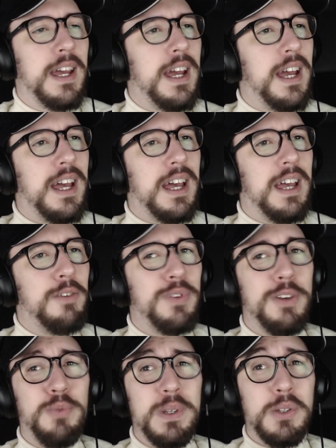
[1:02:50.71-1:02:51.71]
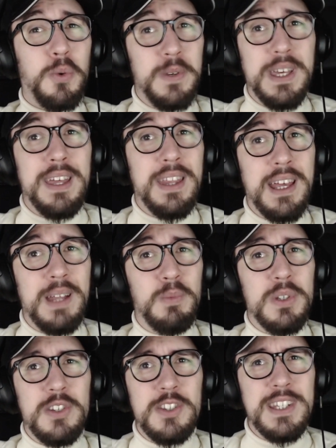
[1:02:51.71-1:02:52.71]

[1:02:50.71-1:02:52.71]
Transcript: If we don't get that and we just